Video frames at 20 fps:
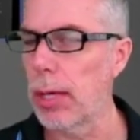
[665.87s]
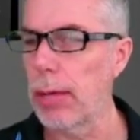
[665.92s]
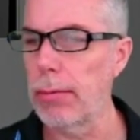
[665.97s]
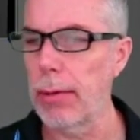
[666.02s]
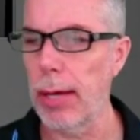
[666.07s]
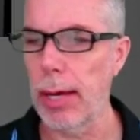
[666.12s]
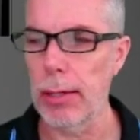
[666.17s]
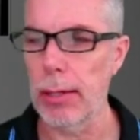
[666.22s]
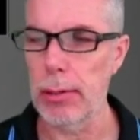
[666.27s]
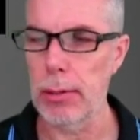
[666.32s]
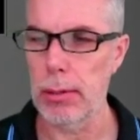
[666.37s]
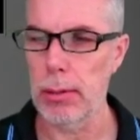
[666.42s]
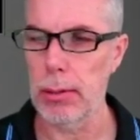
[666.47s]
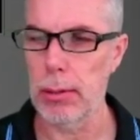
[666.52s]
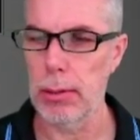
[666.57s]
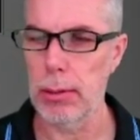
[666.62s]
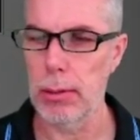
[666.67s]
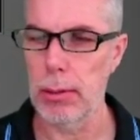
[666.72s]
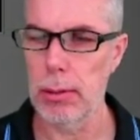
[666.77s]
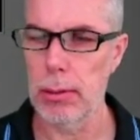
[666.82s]
as,
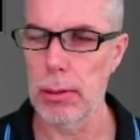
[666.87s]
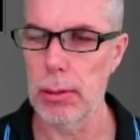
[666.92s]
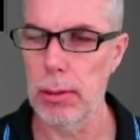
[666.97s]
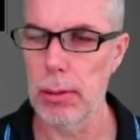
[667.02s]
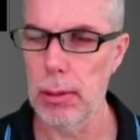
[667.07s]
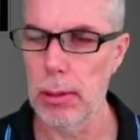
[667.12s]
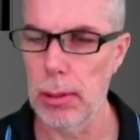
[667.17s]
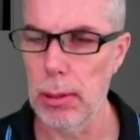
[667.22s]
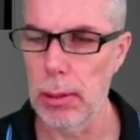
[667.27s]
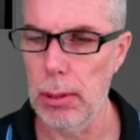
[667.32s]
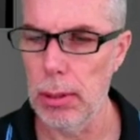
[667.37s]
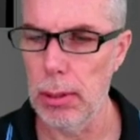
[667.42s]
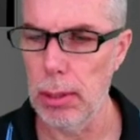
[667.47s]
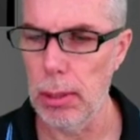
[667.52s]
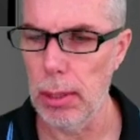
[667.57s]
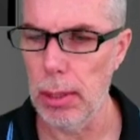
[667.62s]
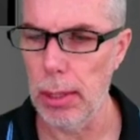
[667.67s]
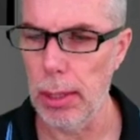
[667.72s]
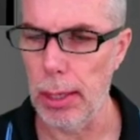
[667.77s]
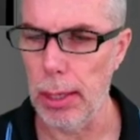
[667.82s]

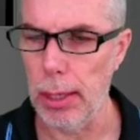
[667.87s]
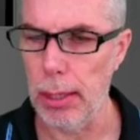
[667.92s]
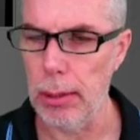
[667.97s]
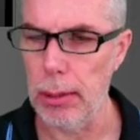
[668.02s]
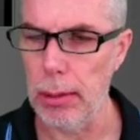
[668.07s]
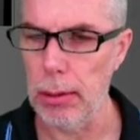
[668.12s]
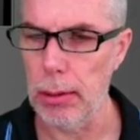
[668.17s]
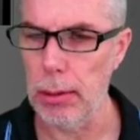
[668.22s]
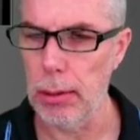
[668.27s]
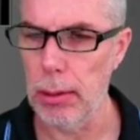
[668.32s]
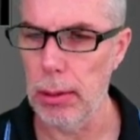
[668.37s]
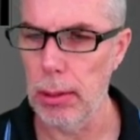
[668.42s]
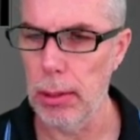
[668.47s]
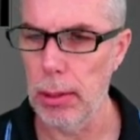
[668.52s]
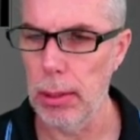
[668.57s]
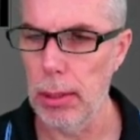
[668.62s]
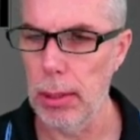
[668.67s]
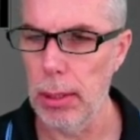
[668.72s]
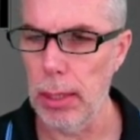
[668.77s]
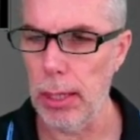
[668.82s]
and
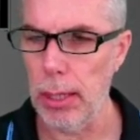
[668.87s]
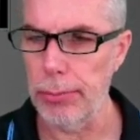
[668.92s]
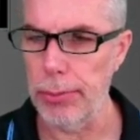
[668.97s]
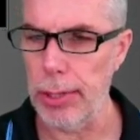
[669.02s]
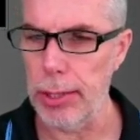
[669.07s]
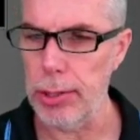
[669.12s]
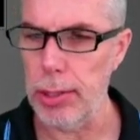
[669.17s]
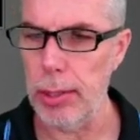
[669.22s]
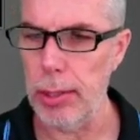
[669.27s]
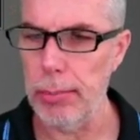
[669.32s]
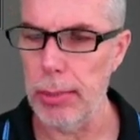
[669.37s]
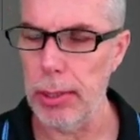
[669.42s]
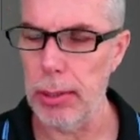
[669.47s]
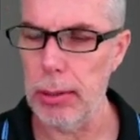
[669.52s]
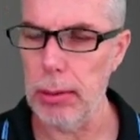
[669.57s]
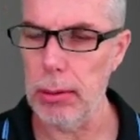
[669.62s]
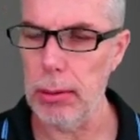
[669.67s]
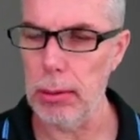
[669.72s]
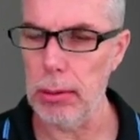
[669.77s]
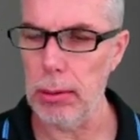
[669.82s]
I've actually
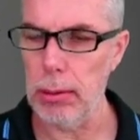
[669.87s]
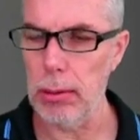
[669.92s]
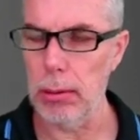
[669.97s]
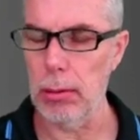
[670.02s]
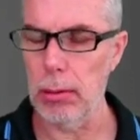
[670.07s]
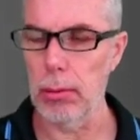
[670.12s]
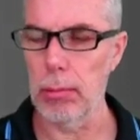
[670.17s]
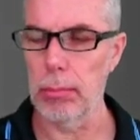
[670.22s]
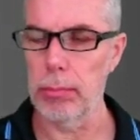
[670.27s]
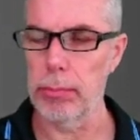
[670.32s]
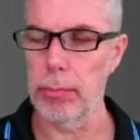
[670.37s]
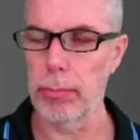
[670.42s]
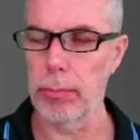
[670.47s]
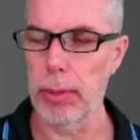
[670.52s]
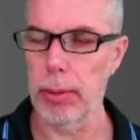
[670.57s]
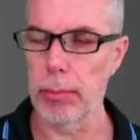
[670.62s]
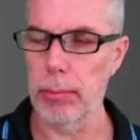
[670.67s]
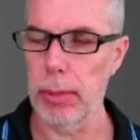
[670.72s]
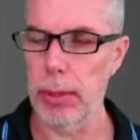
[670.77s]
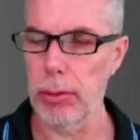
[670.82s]
been
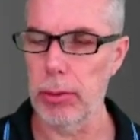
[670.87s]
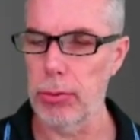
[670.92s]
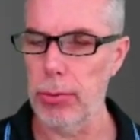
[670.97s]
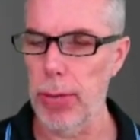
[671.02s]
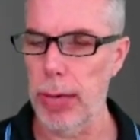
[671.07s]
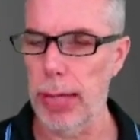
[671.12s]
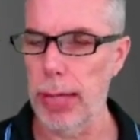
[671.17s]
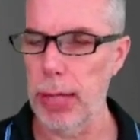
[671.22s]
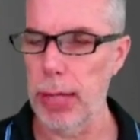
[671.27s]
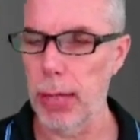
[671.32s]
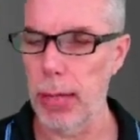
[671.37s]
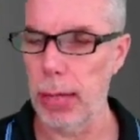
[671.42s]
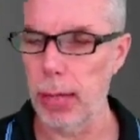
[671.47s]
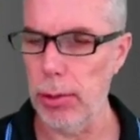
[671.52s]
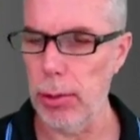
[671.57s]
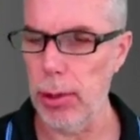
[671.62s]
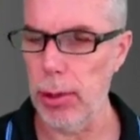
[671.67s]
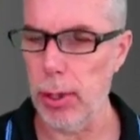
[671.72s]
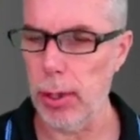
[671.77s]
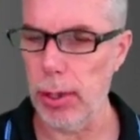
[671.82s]
trying
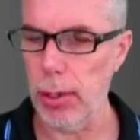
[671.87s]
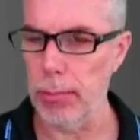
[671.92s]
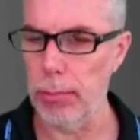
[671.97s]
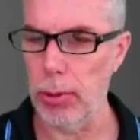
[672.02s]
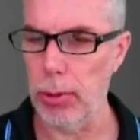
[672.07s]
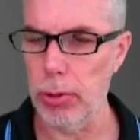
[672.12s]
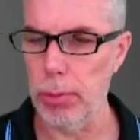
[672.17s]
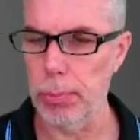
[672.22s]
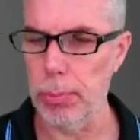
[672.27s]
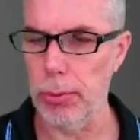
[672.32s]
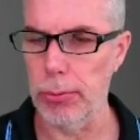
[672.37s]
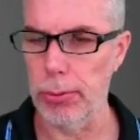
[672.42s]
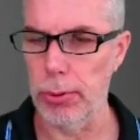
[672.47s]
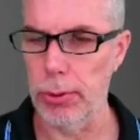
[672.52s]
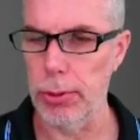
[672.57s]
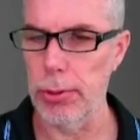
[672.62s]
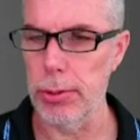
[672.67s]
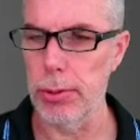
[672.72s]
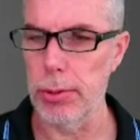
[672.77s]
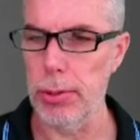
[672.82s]
on multiple
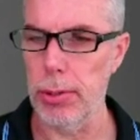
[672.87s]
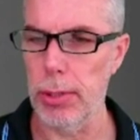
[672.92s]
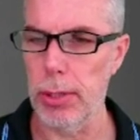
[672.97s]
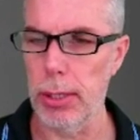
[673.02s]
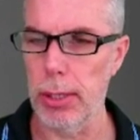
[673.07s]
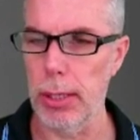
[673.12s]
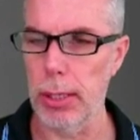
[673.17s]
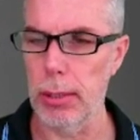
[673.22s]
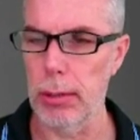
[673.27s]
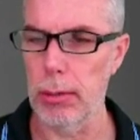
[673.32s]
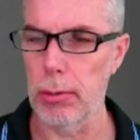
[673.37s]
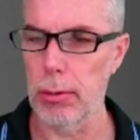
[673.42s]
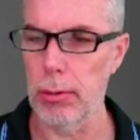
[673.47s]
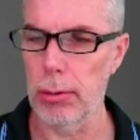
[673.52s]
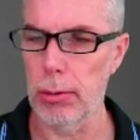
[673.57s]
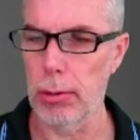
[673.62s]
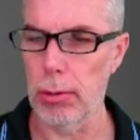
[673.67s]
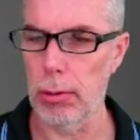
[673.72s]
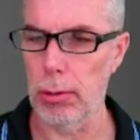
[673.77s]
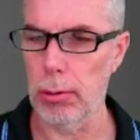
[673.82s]
versions here,
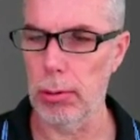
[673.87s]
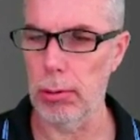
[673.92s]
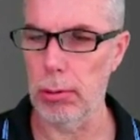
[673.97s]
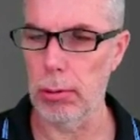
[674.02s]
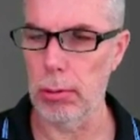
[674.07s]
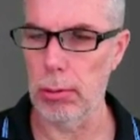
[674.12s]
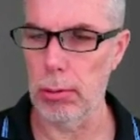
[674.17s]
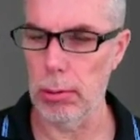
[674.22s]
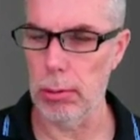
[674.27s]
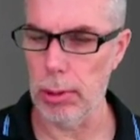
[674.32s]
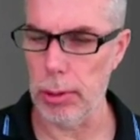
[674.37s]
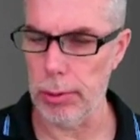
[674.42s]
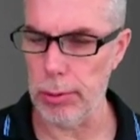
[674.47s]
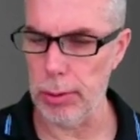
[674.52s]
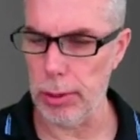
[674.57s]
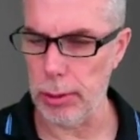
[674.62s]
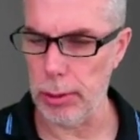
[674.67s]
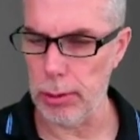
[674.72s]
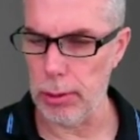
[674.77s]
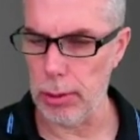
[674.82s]
so let's
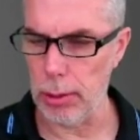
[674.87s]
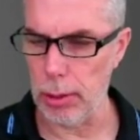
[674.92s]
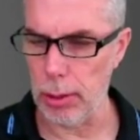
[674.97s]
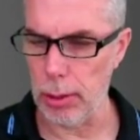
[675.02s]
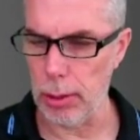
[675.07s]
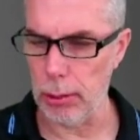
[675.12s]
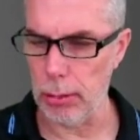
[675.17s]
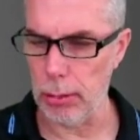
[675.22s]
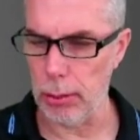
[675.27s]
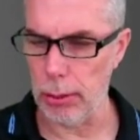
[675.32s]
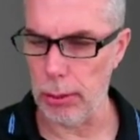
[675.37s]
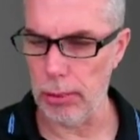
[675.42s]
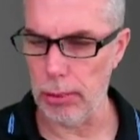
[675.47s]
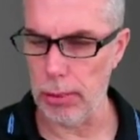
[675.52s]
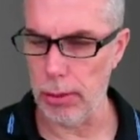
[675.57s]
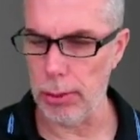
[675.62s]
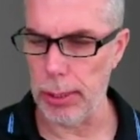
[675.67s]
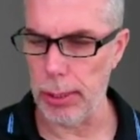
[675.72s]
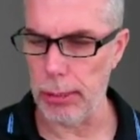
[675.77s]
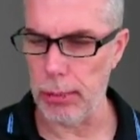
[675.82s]
not worry
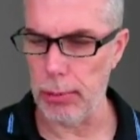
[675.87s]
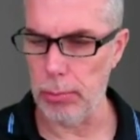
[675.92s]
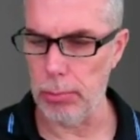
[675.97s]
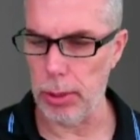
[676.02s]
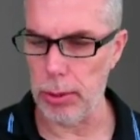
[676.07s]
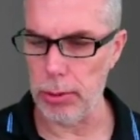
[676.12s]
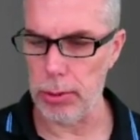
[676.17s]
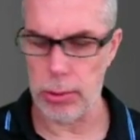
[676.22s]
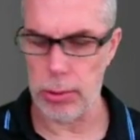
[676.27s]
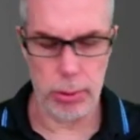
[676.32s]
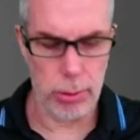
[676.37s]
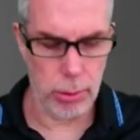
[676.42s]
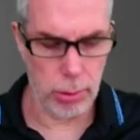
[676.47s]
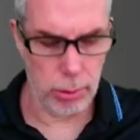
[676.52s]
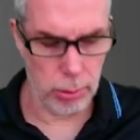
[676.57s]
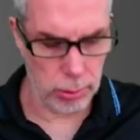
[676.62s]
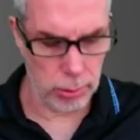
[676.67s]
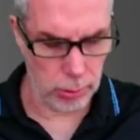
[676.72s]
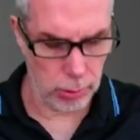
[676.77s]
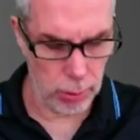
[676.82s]
about that too much.
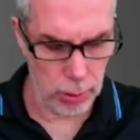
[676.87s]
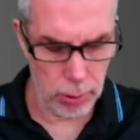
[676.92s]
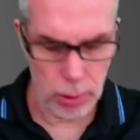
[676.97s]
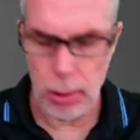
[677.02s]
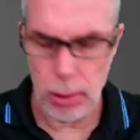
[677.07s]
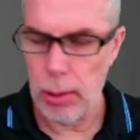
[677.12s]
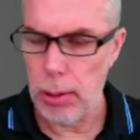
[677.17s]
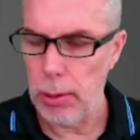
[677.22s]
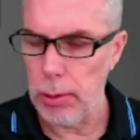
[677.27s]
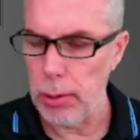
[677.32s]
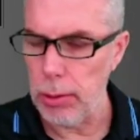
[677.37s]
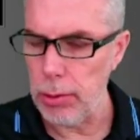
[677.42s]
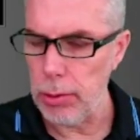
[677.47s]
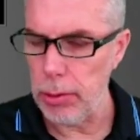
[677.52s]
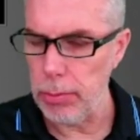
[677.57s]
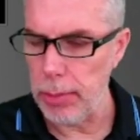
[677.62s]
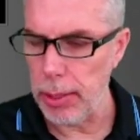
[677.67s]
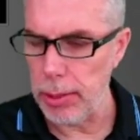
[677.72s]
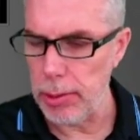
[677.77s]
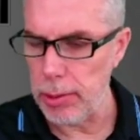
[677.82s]
So this is
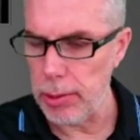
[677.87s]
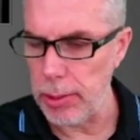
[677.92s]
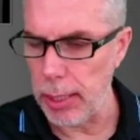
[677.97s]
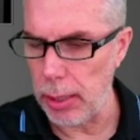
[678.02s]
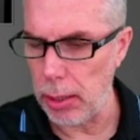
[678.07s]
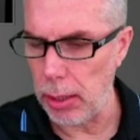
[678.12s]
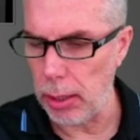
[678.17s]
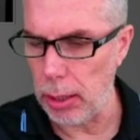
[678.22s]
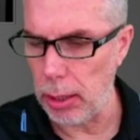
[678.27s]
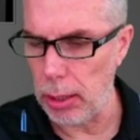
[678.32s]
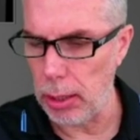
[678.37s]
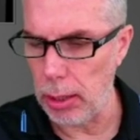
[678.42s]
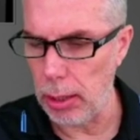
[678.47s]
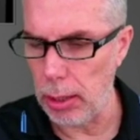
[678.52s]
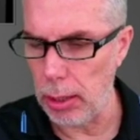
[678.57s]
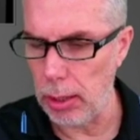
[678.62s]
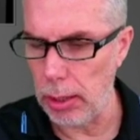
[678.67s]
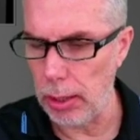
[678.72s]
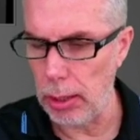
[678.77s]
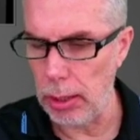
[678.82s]
my 6th
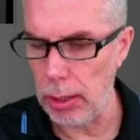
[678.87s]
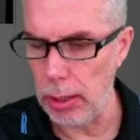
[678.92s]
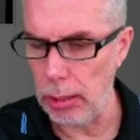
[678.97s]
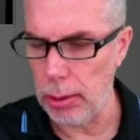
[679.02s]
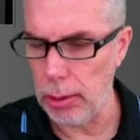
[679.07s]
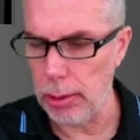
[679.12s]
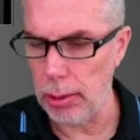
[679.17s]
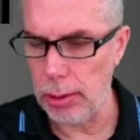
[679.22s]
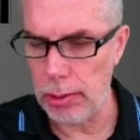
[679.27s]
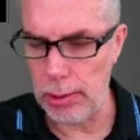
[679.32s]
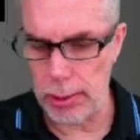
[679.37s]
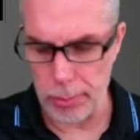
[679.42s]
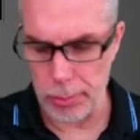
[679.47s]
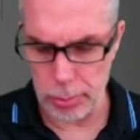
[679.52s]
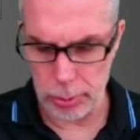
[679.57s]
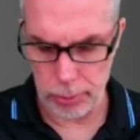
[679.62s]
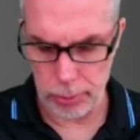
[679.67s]
attempt,